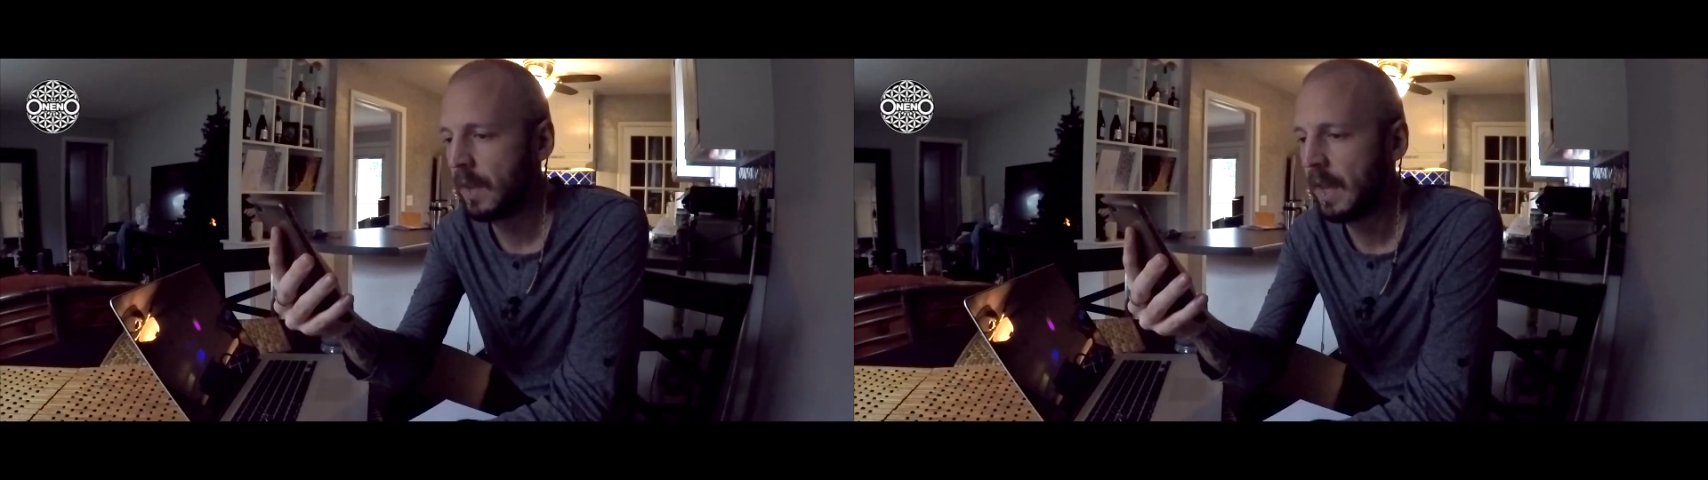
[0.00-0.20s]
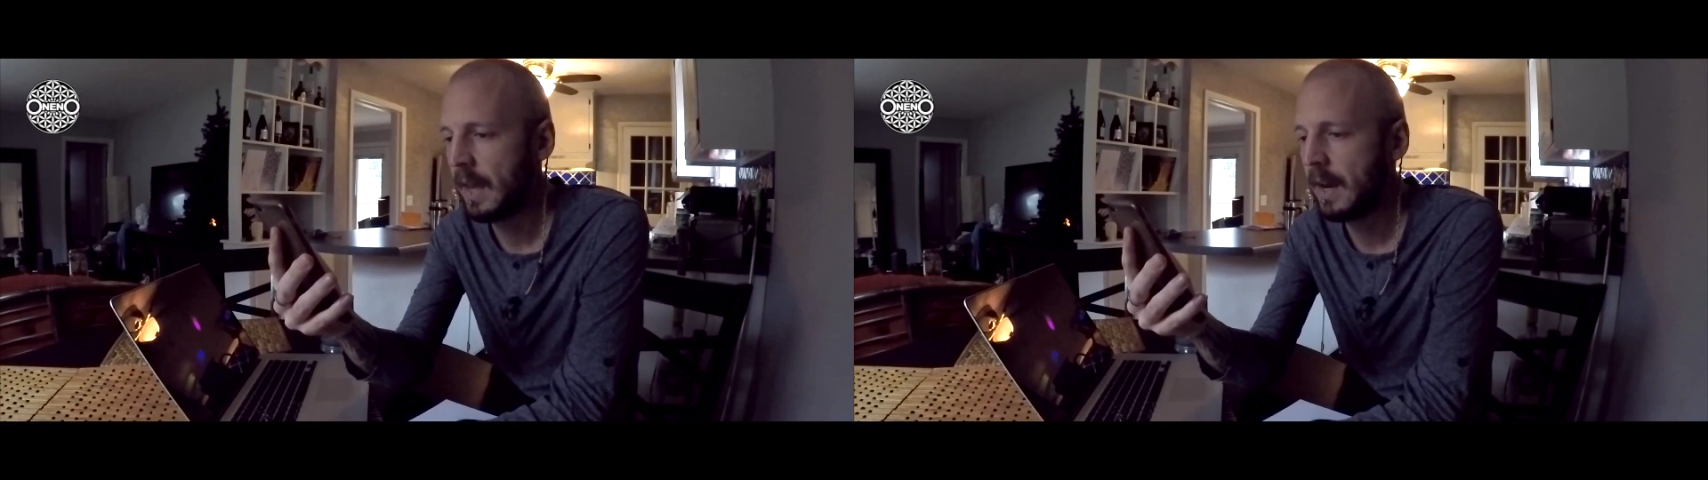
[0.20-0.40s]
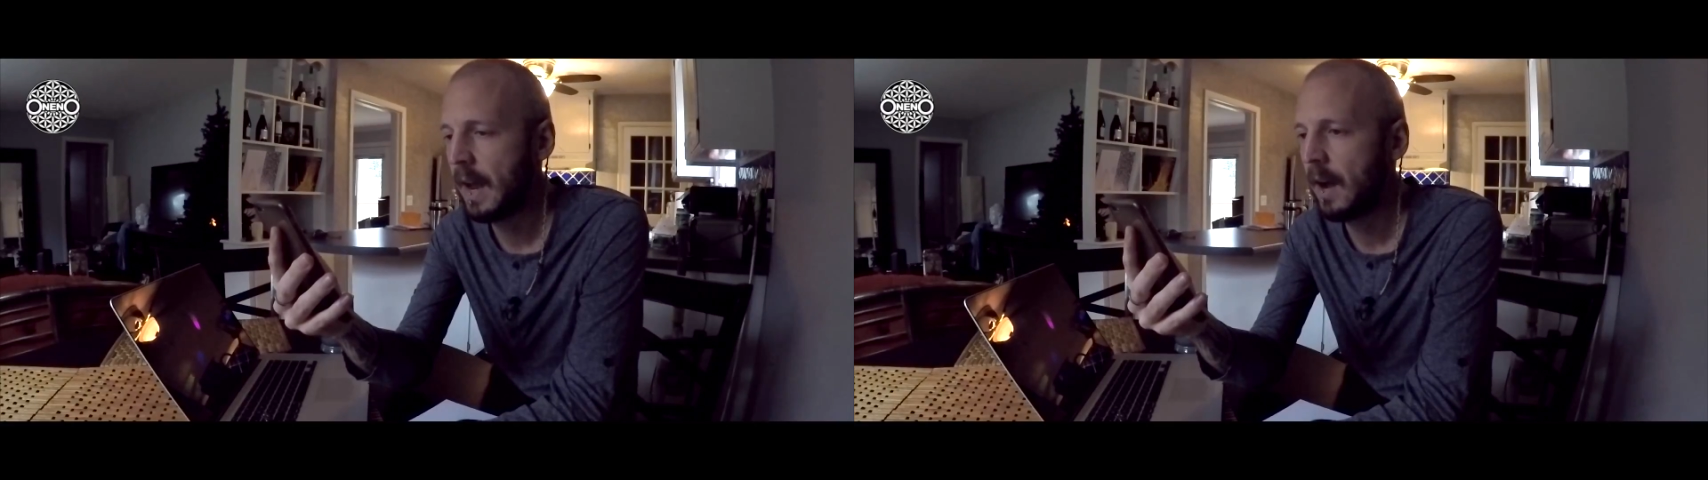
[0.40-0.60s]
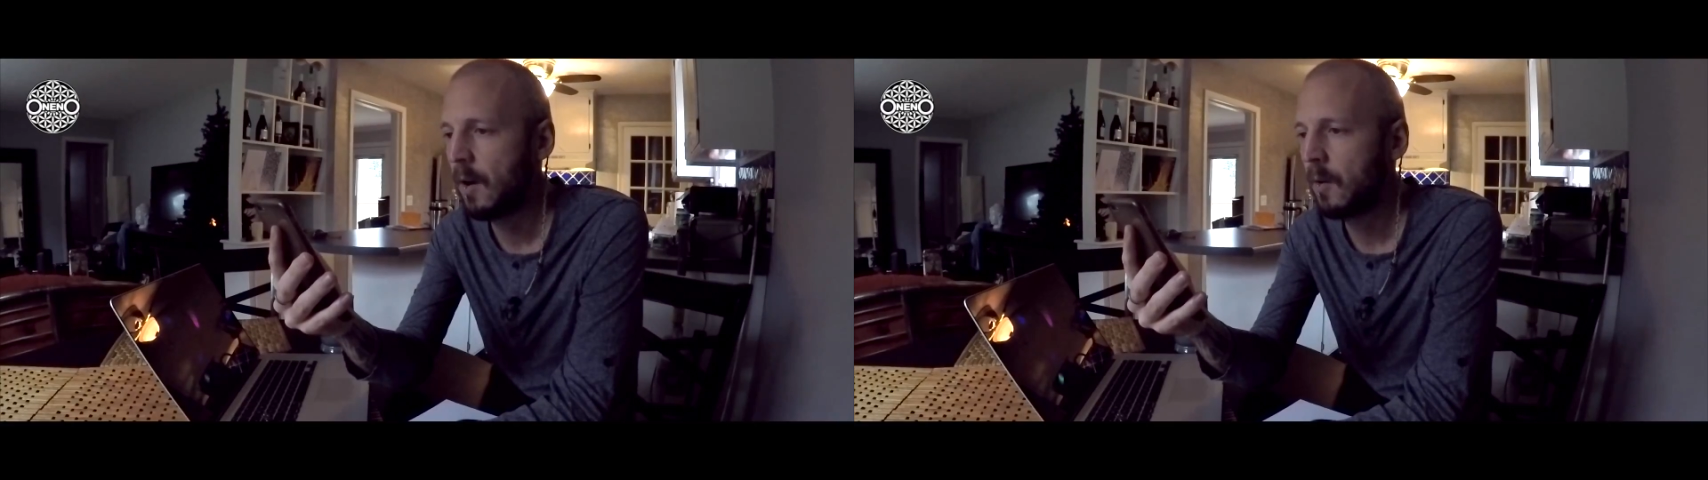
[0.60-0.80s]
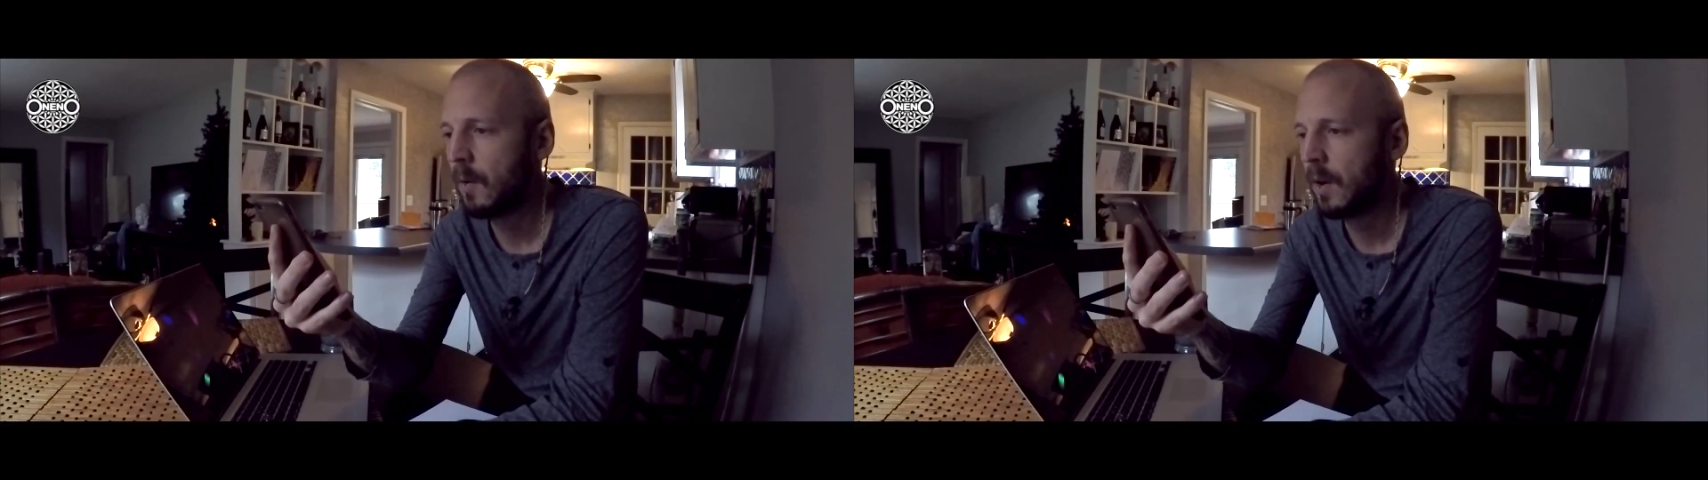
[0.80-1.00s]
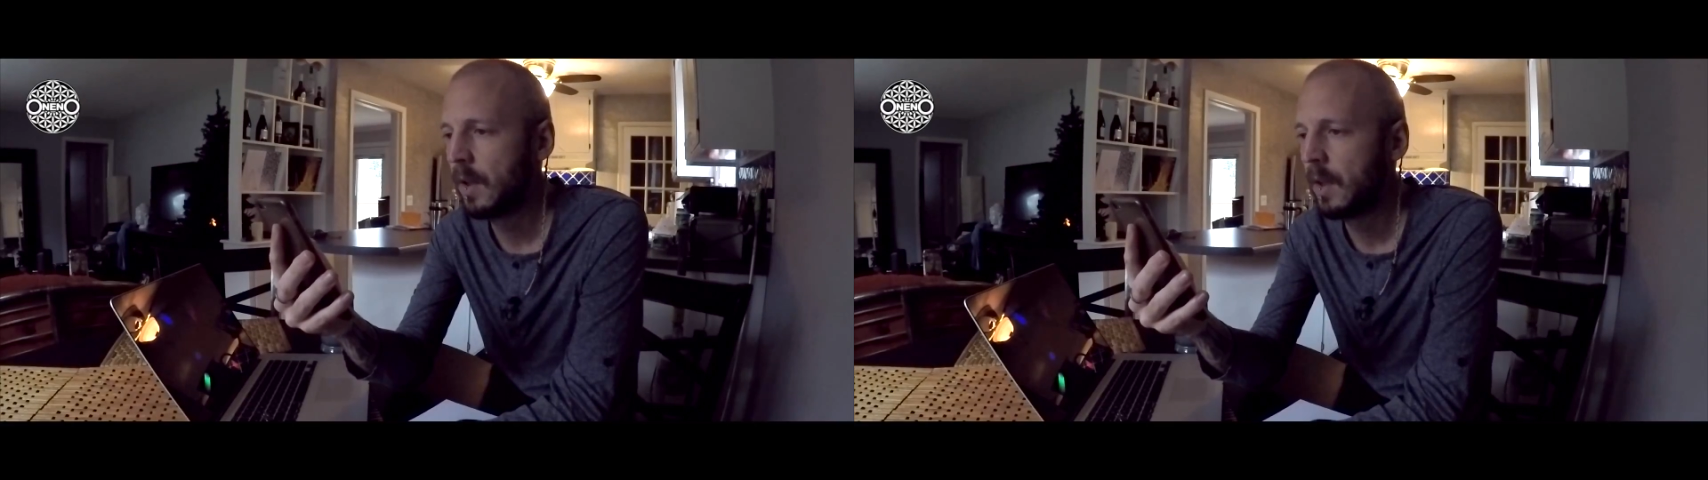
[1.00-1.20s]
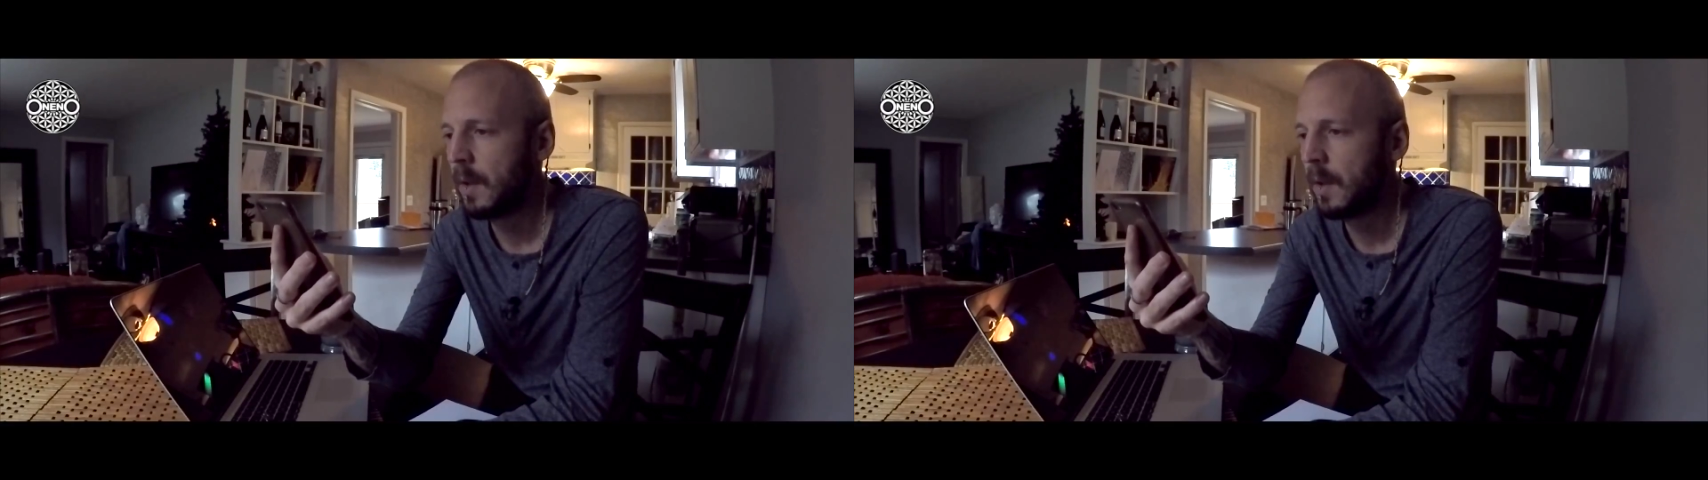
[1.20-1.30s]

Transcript: and how